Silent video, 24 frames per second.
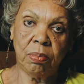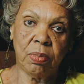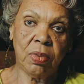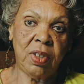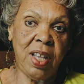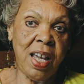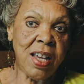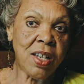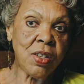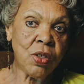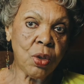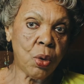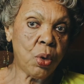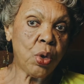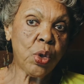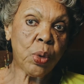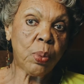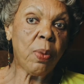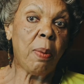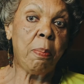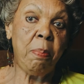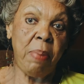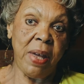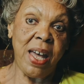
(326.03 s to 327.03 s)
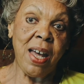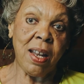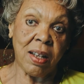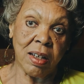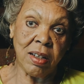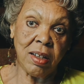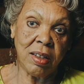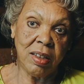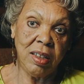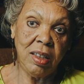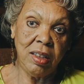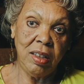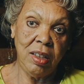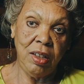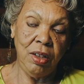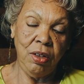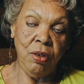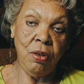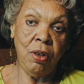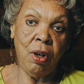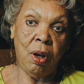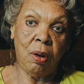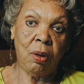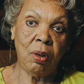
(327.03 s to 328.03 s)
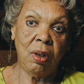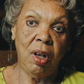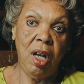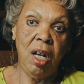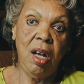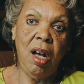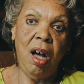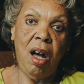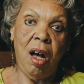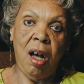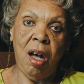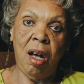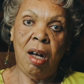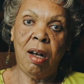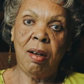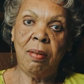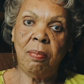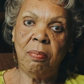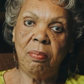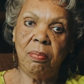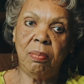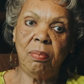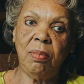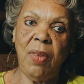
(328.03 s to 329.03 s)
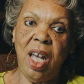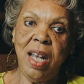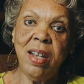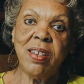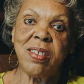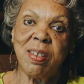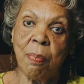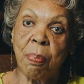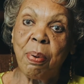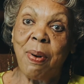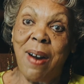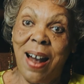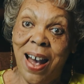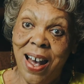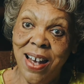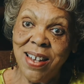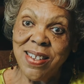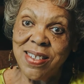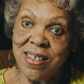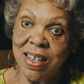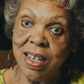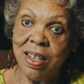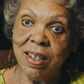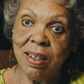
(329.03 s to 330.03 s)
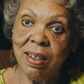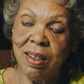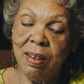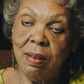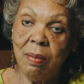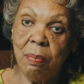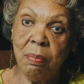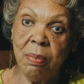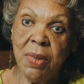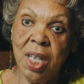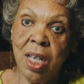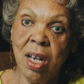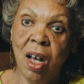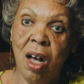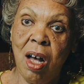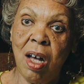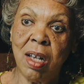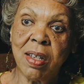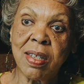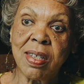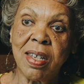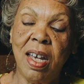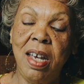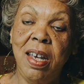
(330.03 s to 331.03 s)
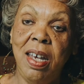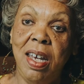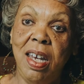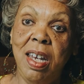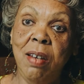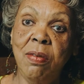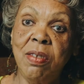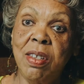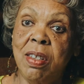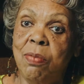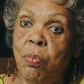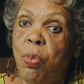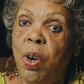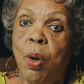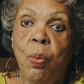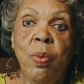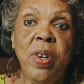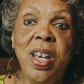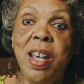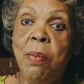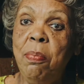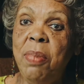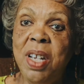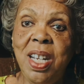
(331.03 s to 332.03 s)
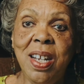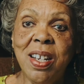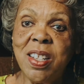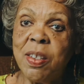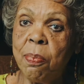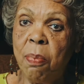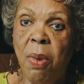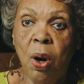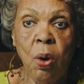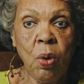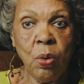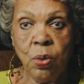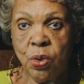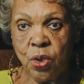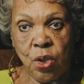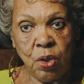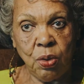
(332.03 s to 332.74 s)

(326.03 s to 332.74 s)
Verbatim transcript: test scores were better you know, um, and surprising because it was what we had been exposed